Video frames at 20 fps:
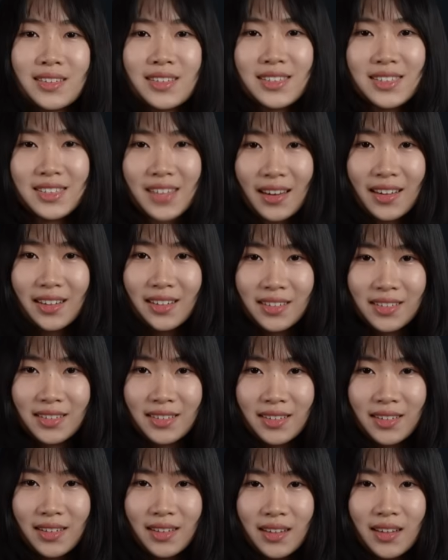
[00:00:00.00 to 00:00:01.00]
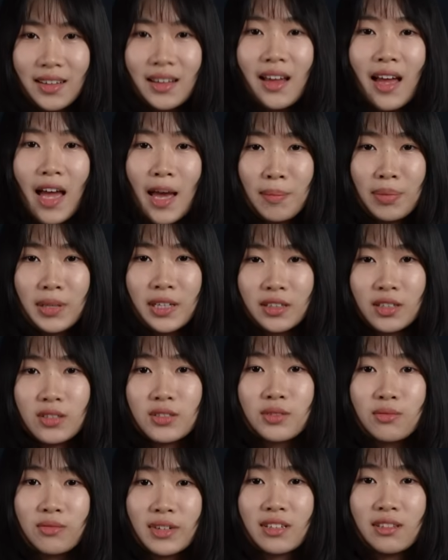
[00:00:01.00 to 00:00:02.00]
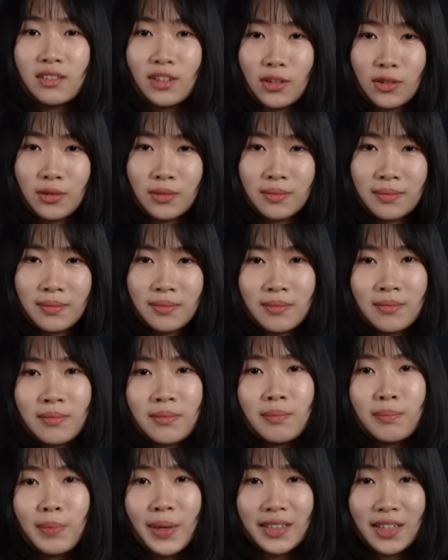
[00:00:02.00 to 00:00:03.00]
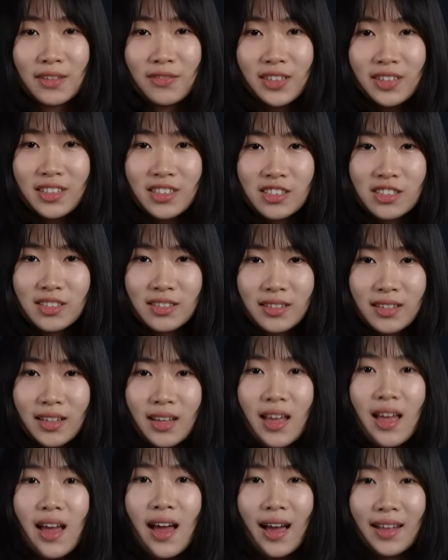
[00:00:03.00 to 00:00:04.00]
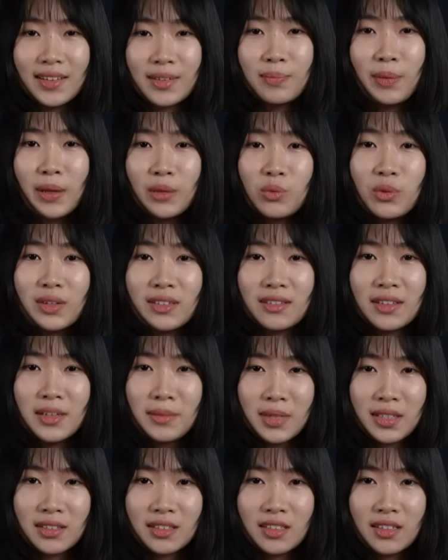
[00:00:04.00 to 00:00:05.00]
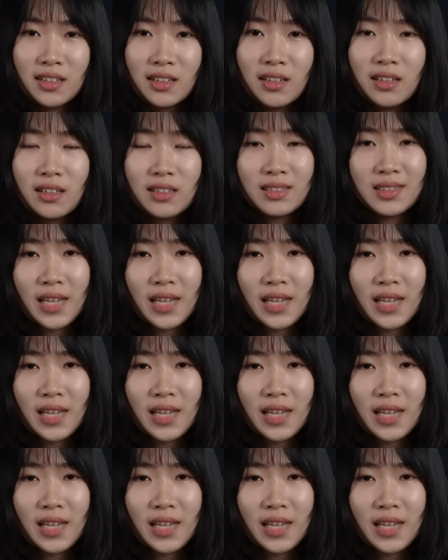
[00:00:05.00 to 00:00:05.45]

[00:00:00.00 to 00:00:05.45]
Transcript: Second, amplitude read low. By definition, at the bandwidth limit, a